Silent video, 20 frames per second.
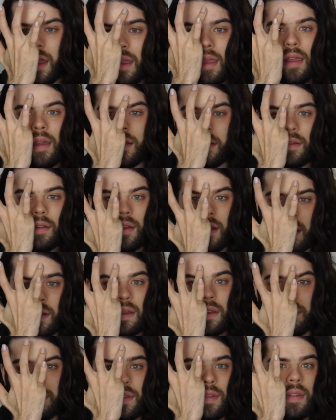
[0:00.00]
and
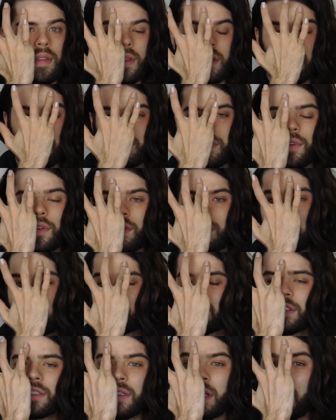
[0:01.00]
kind of see the
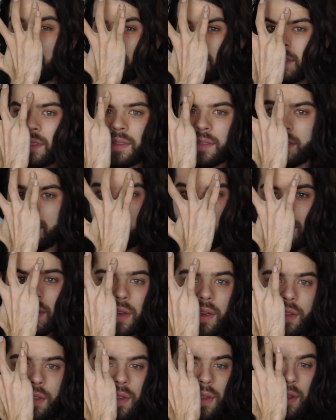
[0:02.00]
progression of it, see if
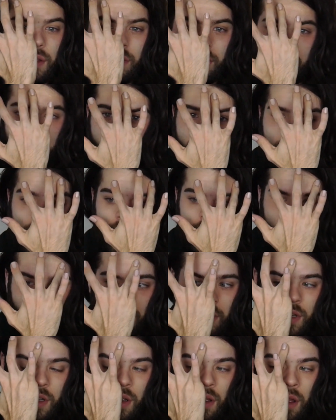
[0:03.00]
anything is
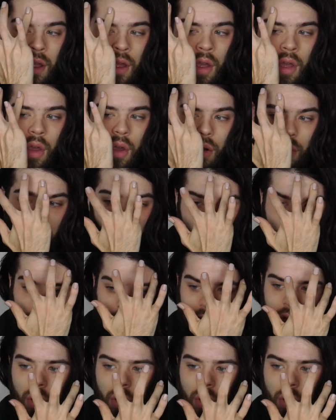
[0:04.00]
changing. What's